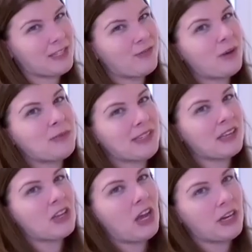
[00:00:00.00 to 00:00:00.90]
farm was
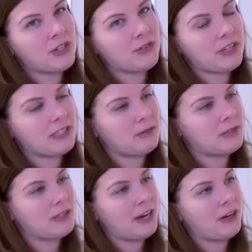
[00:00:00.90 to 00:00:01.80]
like a cottage for us. It
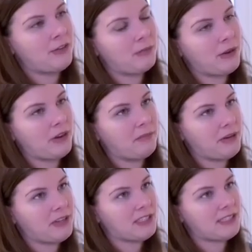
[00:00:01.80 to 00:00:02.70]
was inherited from my
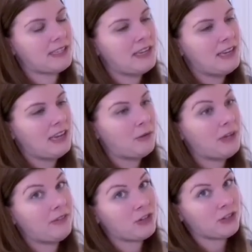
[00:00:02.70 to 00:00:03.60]
grandparents.
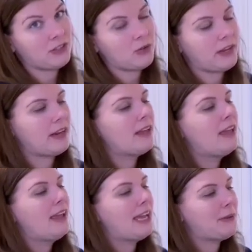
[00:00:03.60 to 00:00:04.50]
We eventually sold it.
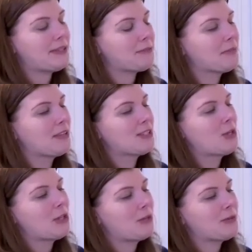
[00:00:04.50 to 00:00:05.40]
Anyways,
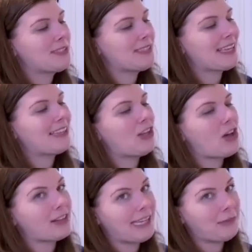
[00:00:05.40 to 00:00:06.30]
so there was this like
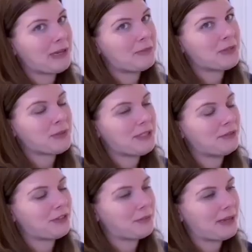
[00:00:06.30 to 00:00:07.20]
long laneway between
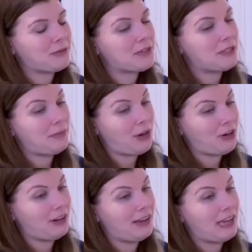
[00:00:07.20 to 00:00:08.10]
the farmhouse and the
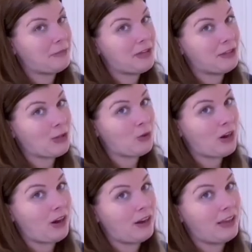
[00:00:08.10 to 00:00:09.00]
barn, and I'd be on the
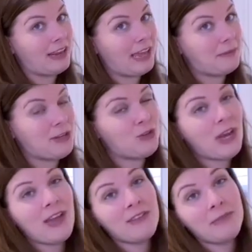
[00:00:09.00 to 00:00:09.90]
go-kart, and I'd be
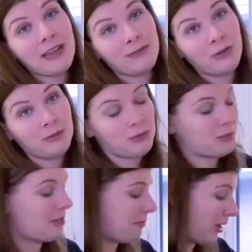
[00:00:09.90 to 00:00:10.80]
driving back and forth
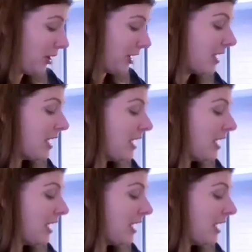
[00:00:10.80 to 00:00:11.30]
between the barn